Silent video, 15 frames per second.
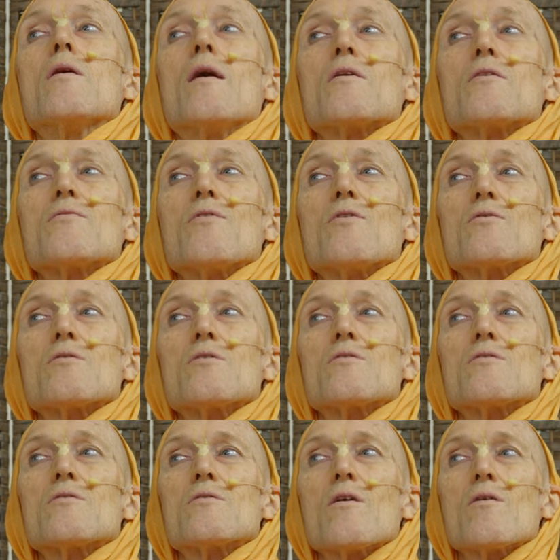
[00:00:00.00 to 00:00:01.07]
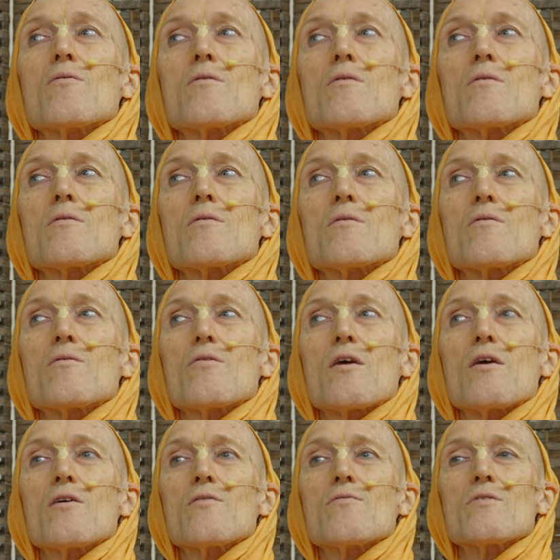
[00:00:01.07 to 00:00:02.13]
our devotees don't
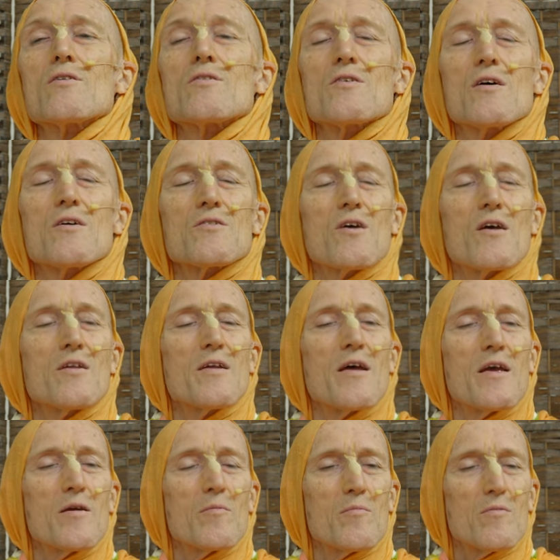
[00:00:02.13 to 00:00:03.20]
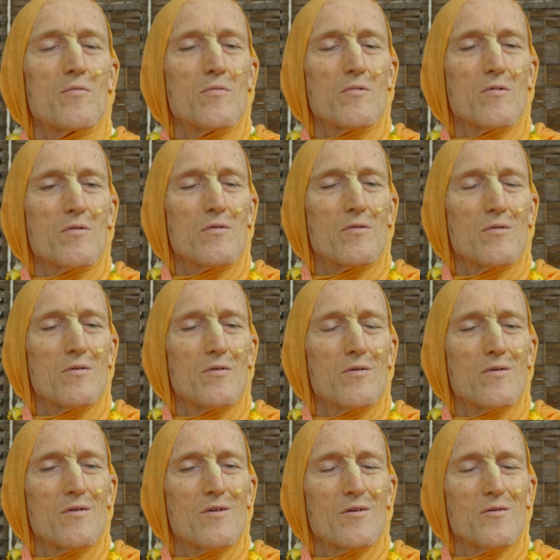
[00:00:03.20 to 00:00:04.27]
think of this as a name,
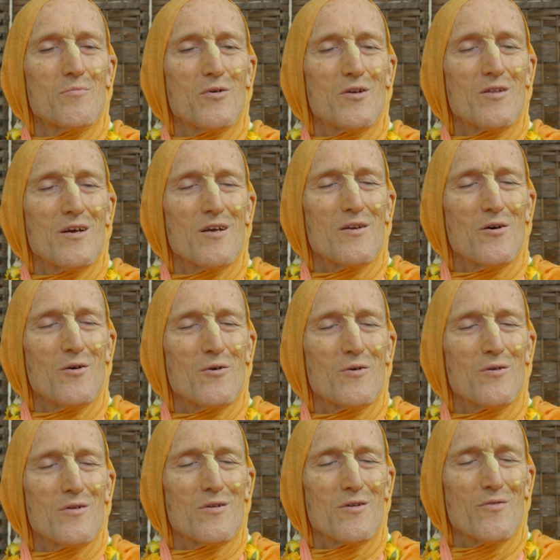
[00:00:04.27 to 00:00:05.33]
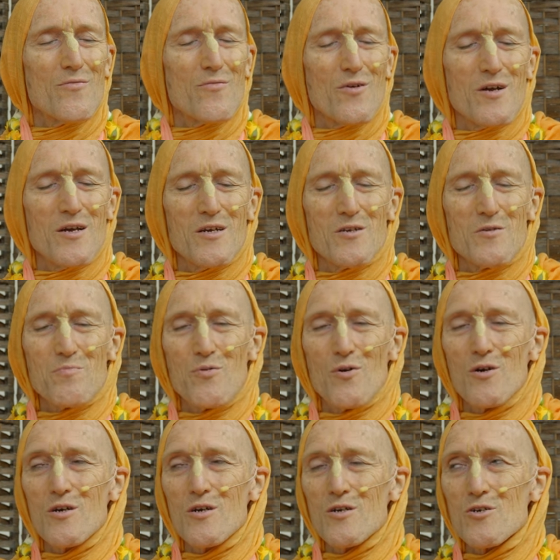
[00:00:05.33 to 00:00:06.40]
but they know the phrase
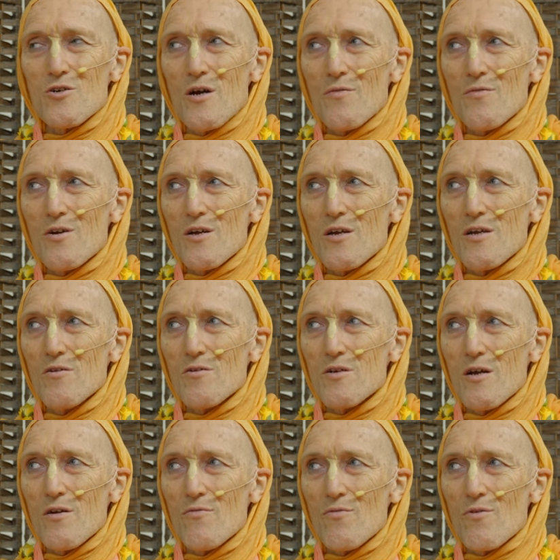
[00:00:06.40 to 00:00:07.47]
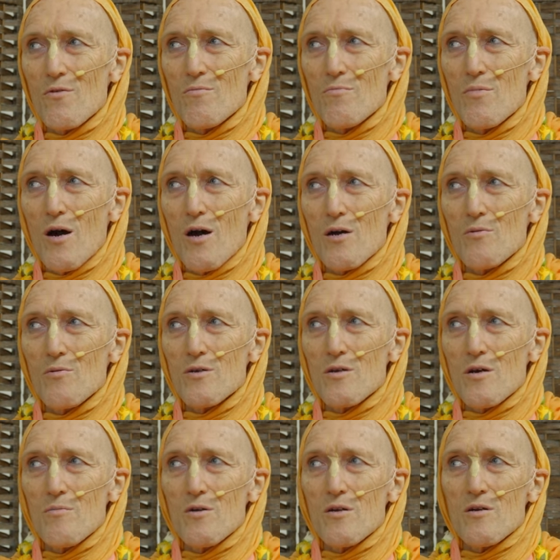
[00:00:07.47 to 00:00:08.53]
Punya Shravana Kirtan from
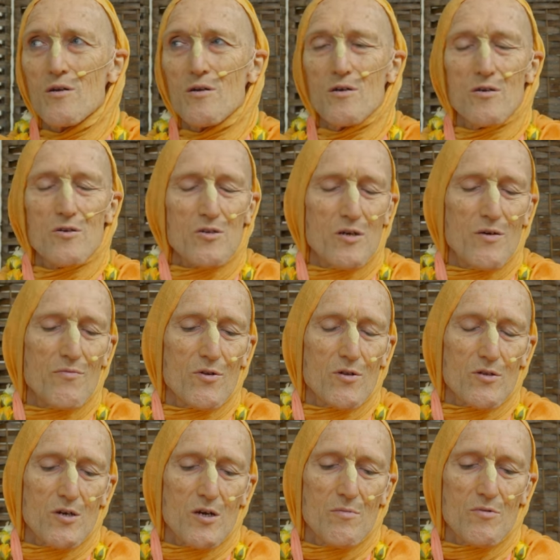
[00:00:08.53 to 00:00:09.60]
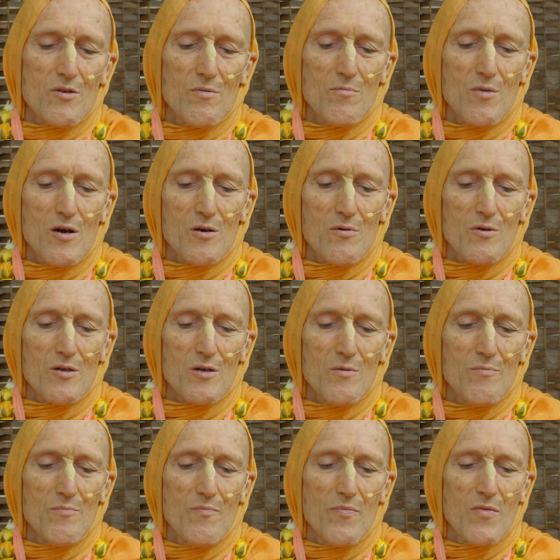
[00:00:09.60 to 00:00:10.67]
Bhagavatam. It occurs several times in
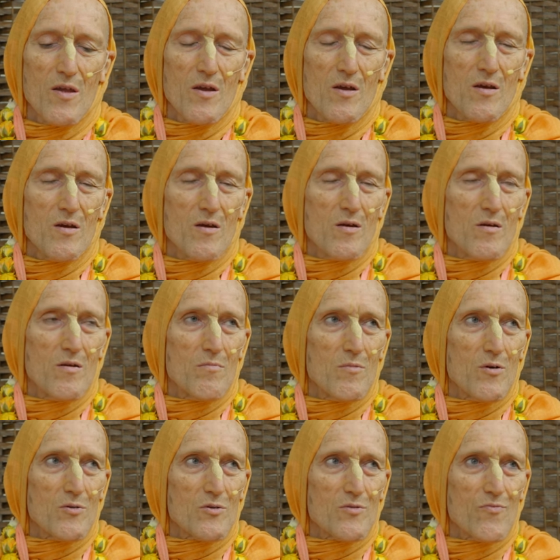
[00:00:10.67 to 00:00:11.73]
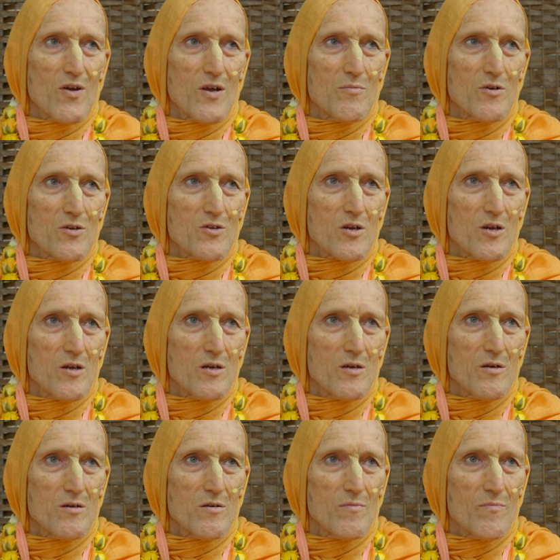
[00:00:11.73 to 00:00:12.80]
Bhagavatam. Most famously,